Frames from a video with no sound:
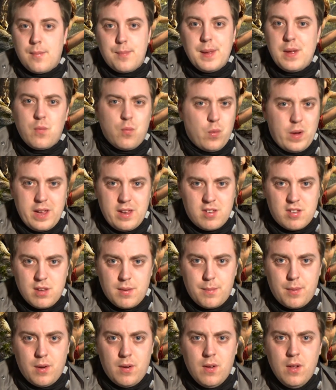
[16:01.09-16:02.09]
That'd be
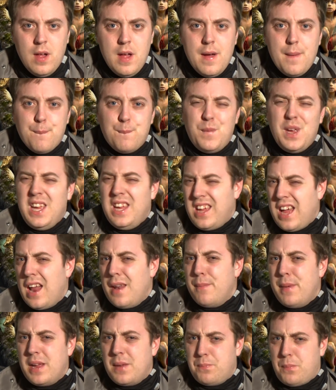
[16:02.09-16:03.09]
reasonable. But you
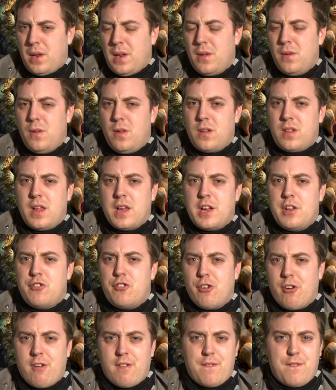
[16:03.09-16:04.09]
kind of make Baloo look like a
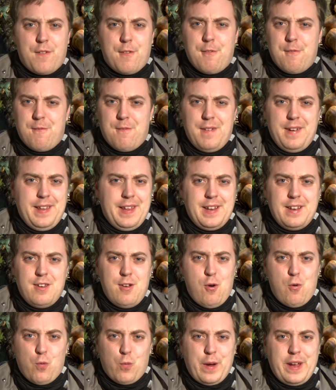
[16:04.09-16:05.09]
jerk for really
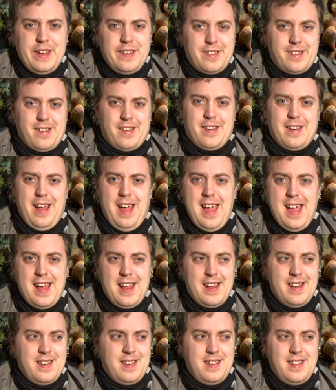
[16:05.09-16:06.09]
no reason,
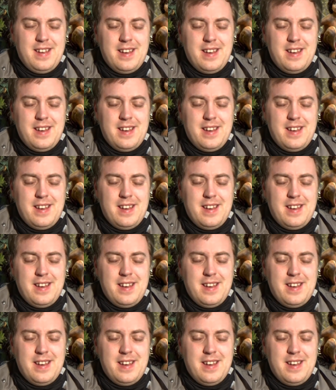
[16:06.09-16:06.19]
and